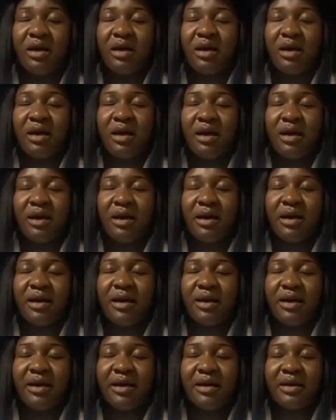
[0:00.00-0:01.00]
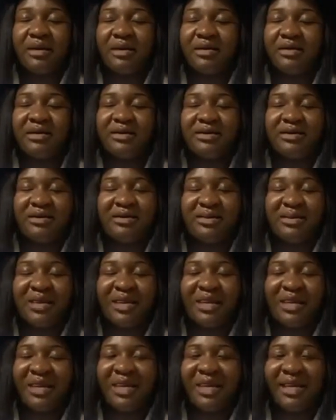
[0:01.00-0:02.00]
You know what I mean? That would be
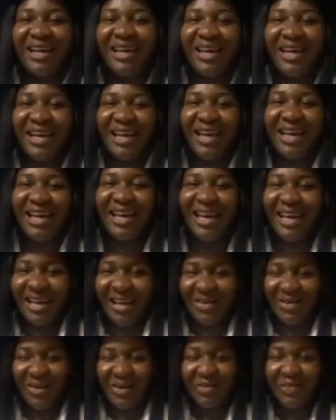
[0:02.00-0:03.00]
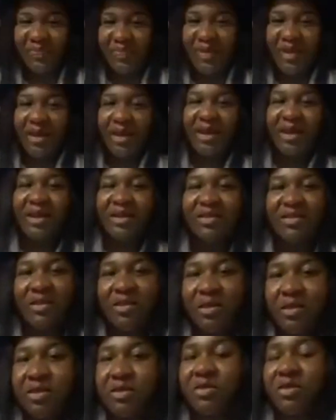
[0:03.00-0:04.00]
interesting. That would be really interesting.
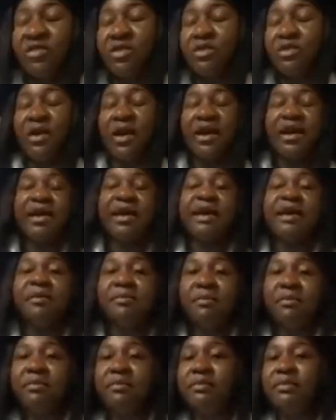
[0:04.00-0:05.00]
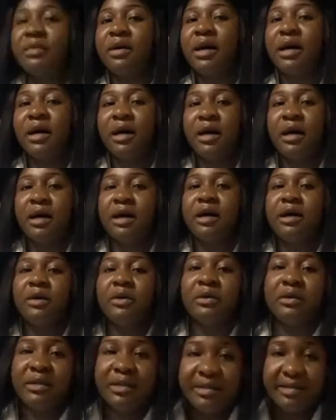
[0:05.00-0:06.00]
So, yeah.
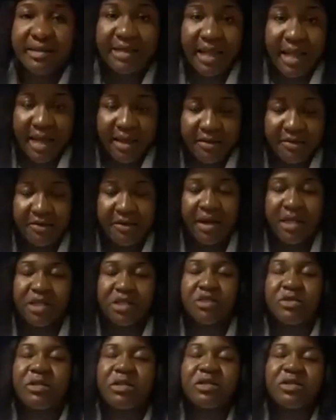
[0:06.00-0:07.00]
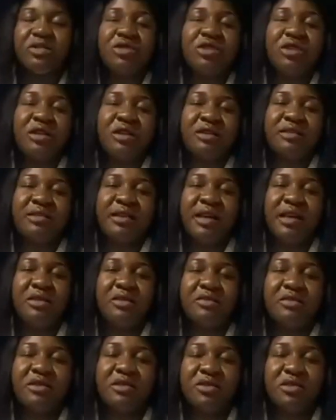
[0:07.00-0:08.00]
What do you guys think about Sarafina's
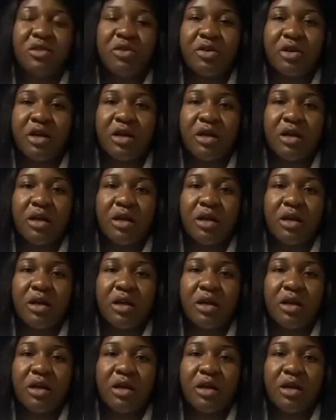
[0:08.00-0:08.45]
comments, though?